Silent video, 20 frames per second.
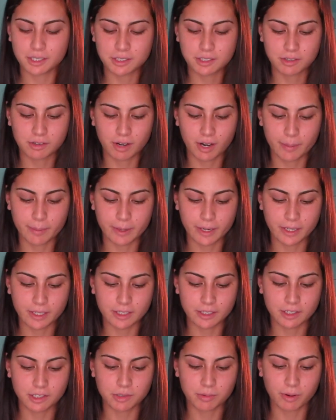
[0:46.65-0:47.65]
Instagram and I
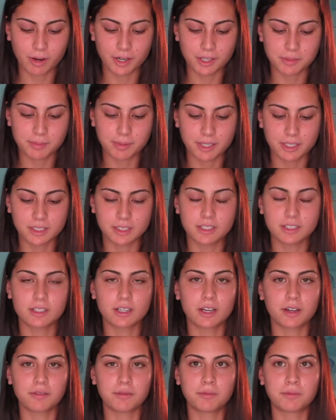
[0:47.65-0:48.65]
did it twice because I didn't
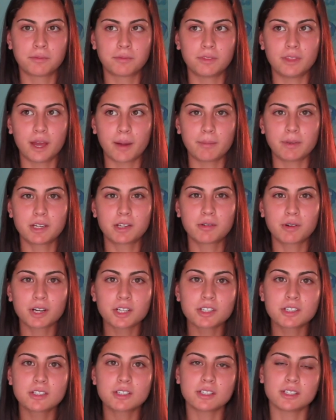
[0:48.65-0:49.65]
have that many questions.